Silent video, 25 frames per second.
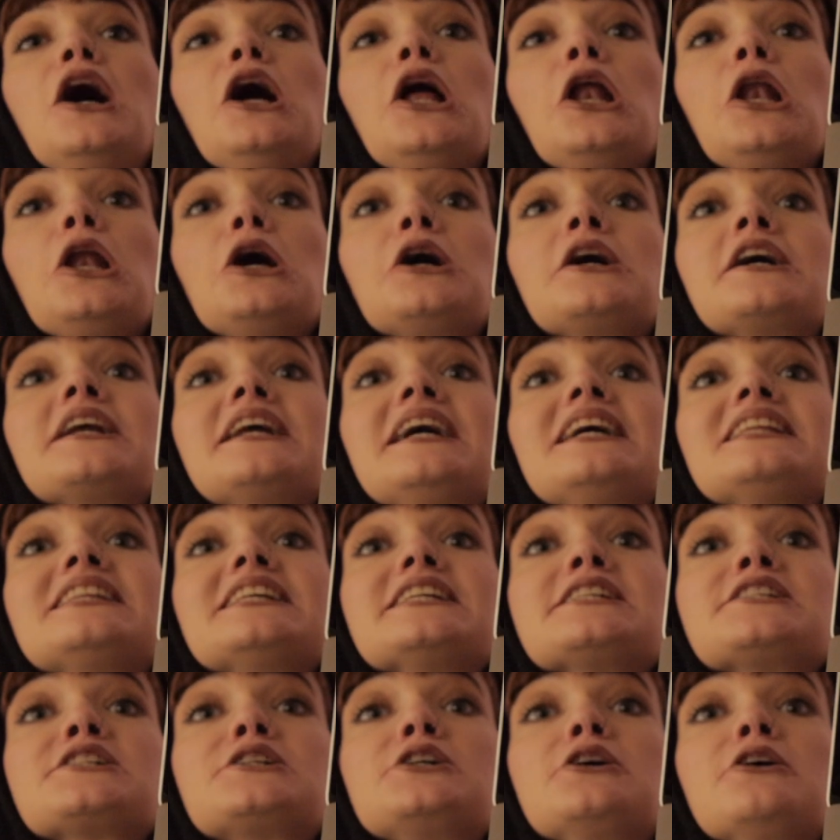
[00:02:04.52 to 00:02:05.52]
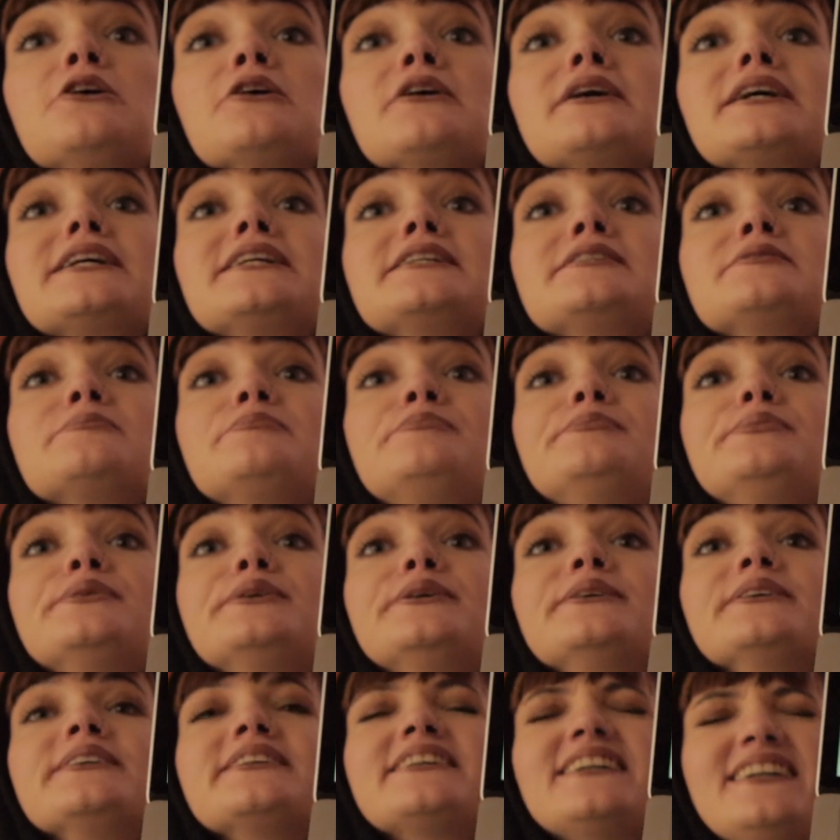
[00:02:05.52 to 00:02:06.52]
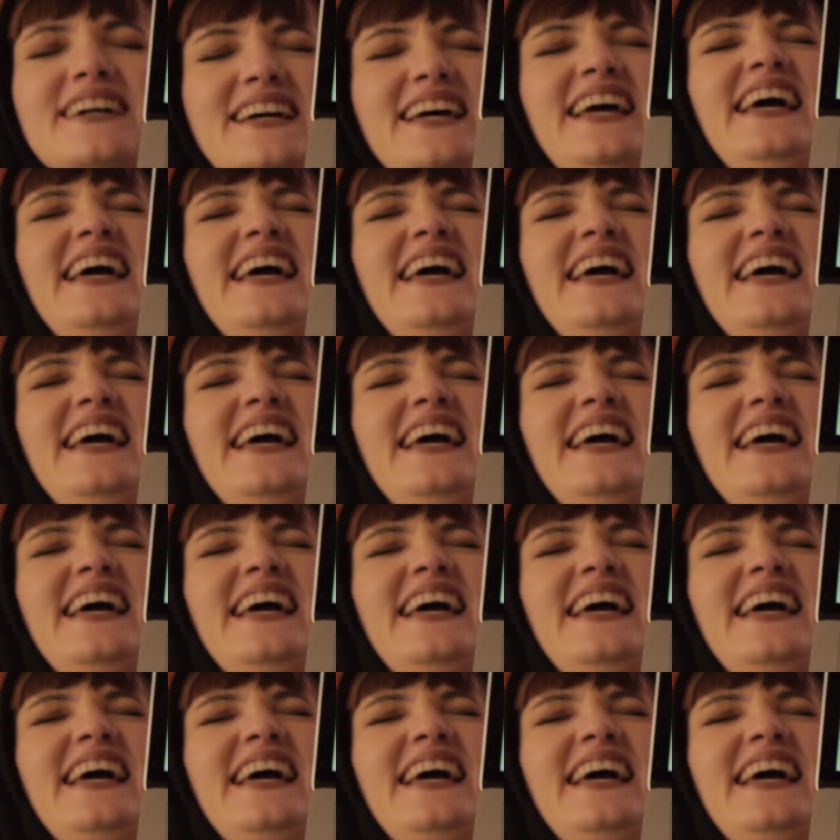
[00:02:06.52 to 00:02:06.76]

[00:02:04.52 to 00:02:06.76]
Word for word: Looking at this corgi's butt.